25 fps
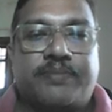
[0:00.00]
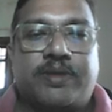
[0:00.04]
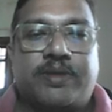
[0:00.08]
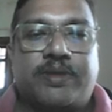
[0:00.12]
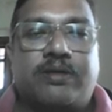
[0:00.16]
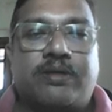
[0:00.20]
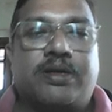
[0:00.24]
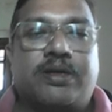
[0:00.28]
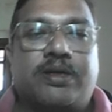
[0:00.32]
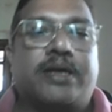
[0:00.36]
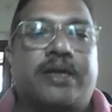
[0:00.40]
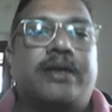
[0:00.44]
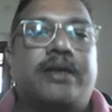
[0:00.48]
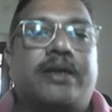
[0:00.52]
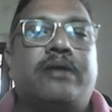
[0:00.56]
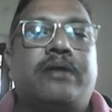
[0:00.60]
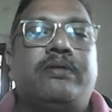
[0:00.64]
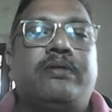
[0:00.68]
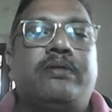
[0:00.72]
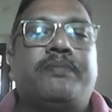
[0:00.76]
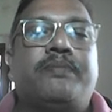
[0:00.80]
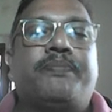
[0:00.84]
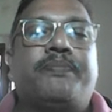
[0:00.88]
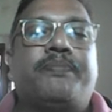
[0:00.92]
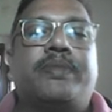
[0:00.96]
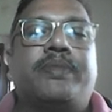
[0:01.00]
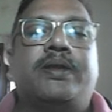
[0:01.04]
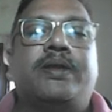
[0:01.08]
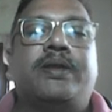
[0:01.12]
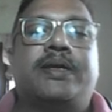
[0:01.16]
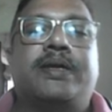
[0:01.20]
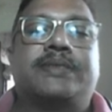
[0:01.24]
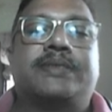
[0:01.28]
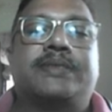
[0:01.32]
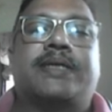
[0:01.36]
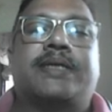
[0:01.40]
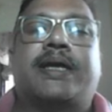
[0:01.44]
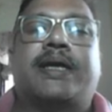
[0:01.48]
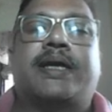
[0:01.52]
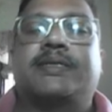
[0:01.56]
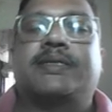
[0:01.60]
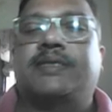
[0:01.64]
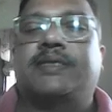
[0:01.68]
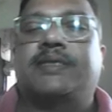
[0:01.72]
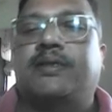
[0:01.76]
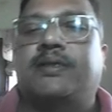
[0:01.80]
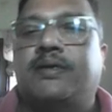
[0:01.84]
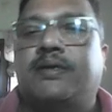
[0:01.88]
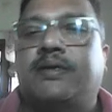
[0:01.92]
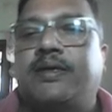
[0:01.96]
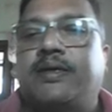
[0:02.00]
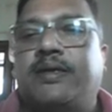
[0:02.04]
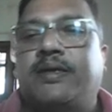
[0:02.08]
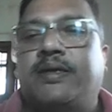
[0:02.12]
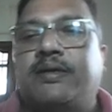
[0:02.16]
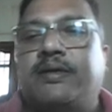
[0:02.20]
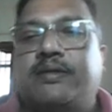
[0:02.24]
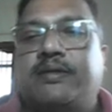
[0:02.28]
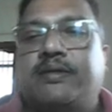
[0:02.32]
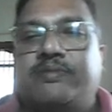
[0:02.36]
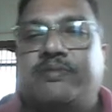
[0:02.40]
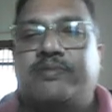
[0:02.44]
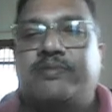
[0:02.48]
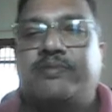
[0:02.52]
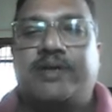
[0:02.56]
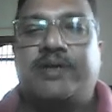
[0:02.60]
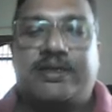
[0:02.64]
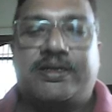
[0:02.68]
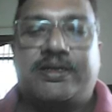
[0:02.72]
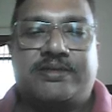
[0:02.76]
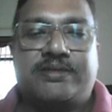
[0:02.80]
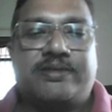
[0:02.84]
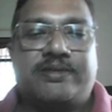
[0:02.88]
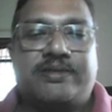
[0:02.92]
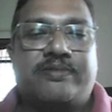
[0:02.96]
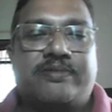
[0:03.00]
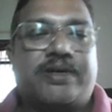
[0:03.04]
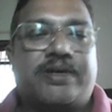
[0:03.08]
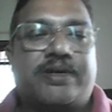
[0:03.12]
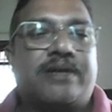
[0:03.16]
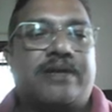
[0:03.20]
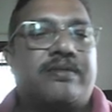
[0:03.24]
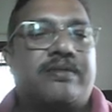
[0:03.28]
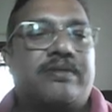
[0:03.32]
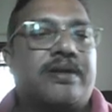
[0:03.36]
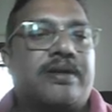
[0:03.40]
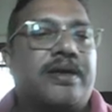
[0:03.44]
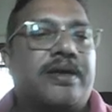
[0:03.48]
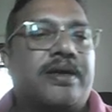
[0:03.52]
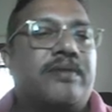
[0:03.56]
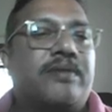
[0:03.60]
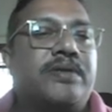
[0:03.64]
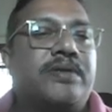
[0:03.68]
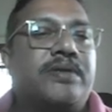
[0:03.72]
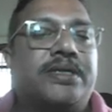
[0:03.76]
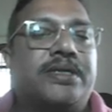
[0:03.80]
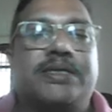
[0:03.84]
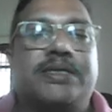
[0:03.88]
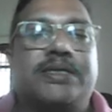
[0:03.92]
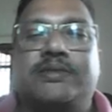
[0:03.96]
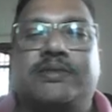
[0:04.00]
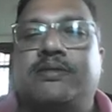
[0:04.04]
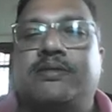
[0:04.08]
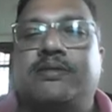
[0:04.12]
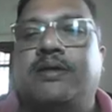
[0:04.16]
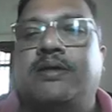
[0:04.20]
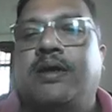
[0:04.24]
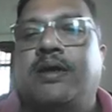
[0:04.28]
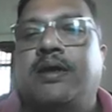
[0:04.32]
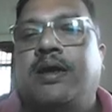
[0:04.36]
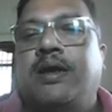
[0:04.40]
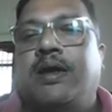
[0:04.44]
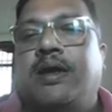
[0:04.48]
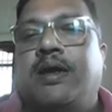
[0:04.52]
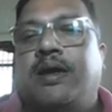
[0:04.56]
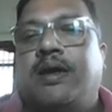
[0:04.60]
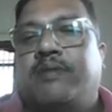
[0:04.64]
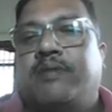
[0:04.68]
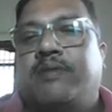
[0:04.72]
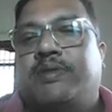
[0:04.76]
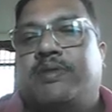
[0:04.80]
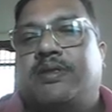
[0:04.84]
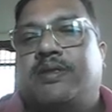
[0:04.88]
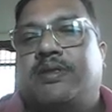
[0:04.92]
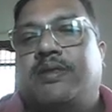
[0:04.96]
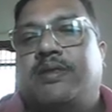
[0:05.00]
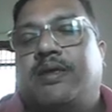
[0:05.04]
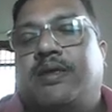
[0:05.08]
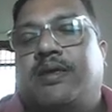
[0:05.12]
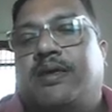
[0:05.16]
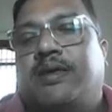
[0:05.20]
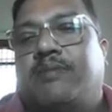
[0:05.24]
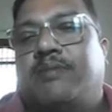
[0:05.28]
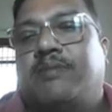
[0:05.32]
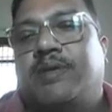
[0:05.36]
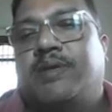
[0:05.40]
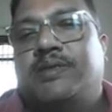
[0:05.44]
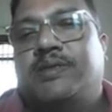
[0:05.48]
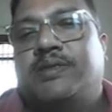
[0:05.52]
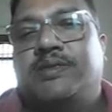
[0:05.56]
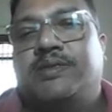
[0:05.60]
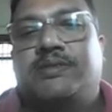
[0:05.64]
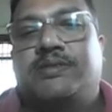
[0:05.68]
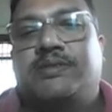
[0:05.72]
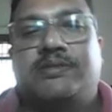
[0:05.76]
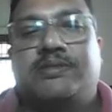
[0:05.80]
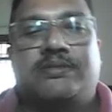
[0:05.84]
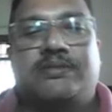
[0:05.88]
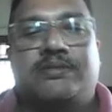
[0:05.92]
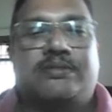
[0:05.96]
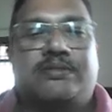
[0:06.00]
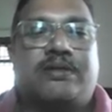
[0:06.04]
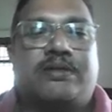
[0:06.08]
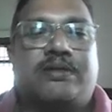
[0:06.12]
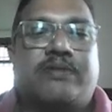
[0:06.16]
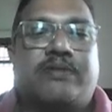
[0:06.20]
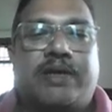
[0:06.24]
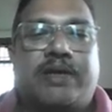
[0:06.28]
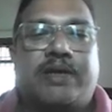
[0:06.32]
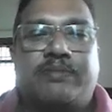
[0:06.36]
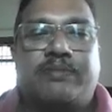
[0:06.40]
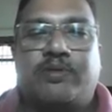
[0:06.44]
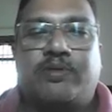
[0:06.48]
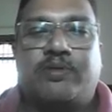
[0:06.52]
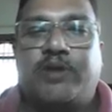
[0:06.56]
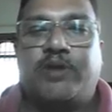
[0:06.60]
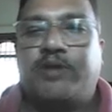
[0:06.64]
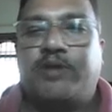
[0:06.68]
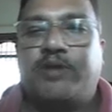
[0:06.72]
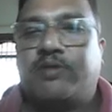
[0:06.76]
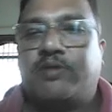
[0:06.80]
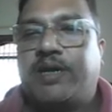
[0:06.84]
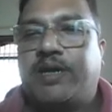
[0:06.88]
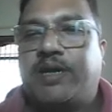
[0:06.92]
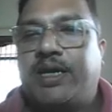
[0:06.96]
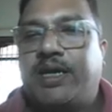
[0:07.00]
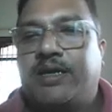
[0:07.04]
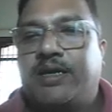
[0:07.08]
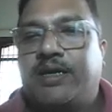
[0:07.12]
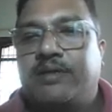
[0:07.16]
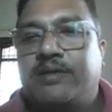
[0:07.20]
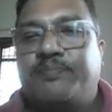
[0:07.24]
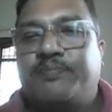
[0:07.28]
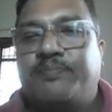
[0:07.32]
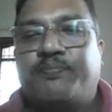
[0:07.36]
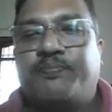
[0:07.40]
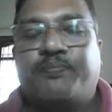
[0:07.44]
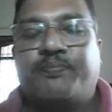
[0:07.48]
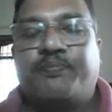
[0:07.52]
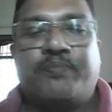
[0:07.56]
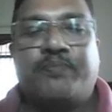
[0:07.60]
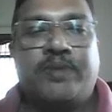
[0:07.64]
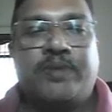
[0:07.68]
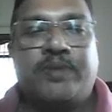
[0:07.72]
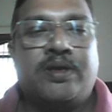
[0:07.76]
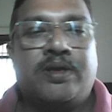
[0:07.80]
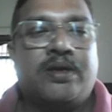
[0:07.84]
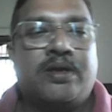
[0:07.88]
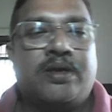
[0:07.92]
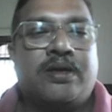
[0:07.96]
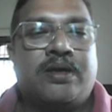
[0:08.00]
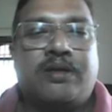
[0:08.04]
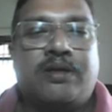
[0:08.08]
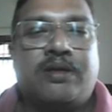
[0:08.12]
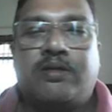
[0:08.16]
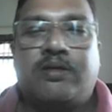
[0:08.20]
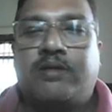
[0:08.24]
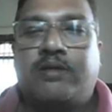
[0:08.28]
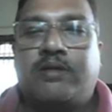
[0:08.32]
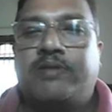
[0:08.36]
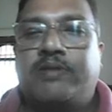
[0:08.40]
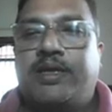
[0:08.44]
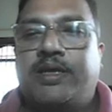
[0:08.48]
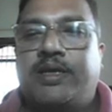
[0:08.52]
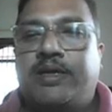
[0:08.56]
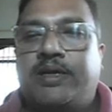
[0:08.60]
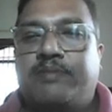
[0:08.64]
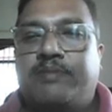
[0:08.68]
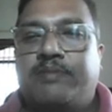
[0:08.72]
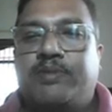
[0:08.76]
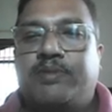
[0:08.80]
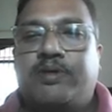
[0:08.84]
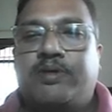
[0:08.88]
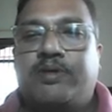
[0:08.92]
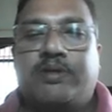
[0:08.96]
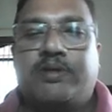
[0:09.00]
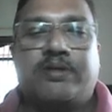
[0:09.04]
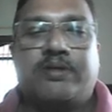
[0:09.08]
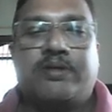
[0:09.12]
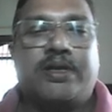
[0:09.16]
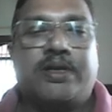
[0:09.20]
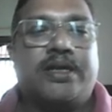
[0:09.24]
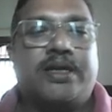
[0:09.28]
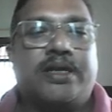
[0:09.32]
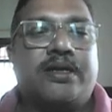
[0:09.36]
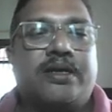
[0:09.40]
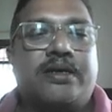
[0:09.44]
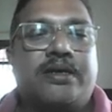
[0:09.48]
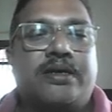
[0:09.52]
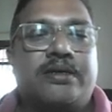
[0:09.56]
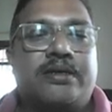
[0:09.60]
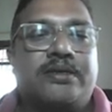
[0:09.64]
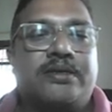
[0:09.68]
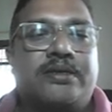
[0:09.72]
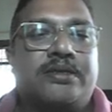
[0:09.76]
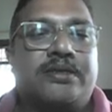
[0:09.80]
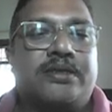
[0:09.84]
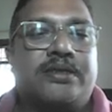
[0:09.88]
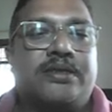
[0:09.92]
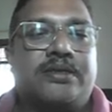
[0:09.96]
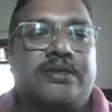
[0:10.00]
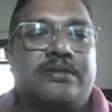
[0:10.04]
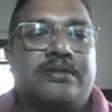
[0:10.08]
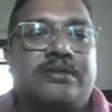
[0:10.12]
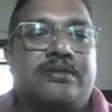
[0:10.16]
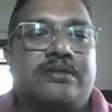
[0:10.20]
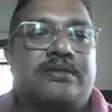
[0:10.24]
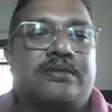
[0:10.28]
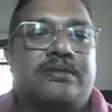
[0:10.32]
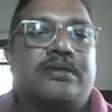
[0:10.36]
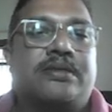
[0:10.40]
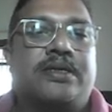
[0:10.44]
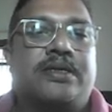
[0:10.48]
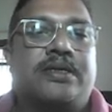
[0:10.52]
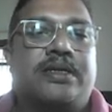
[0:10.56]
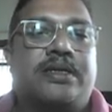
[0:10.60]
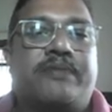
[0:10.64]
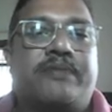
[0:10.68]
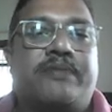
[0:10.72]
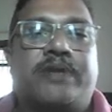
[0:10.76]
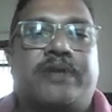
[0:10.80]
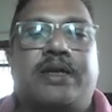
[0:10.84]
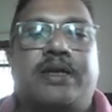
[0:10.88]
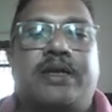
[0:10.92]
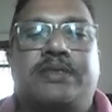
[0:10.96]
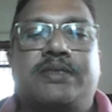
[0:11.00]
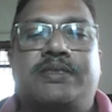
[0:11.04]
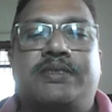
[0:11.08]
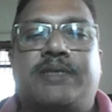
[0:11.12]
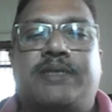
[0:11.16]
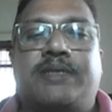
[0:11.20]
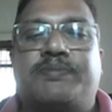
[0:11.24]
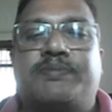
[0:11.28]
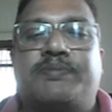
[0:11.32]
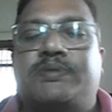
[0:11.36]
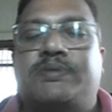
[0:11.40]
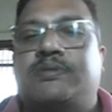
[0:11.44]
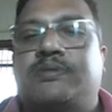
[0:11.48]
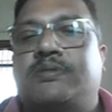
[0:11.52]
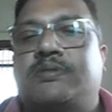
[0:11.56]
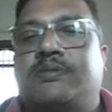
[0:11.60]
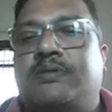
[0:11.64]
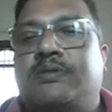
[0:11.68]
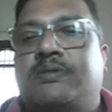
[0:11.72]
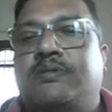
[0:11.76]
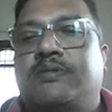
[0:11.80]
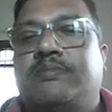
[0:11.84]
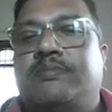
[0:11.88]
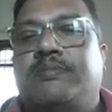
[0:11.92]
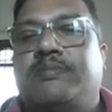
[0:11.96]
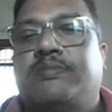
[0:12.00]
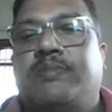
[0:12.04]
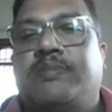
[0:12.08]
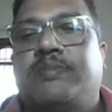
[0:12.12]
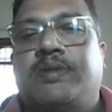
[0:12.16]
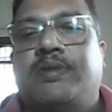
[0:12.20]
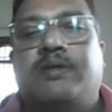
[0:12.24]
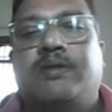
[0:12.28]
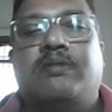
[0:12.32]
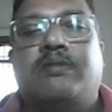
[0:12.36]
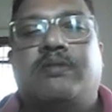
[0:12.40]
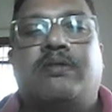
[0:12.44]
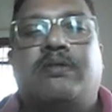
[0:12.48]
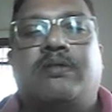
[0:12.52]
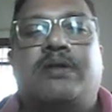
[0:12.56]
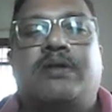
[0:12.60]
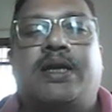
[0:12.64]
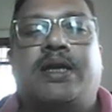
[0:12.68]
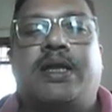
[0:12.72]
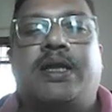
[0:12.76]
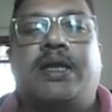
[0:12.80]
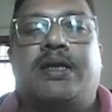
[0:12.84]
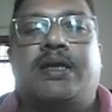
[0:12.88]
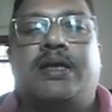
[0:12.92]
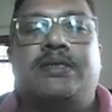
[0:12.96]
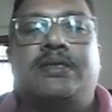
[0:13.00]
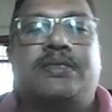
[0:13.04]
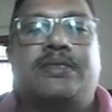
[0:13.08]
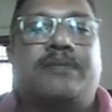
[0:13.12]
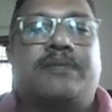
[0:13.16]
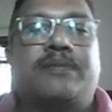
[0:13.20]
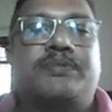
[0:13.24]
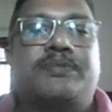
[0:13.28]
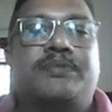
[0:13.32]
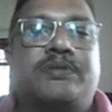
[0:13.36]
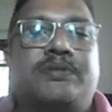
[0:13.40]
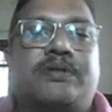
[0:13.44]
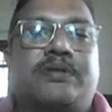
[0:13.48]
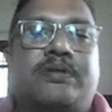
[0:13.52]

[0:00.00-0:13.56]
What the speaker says: Okay, now laser action in words, whatever it is with the images. Now I am going to read. Don't worry, I am going to read. This is the different steps or critical steps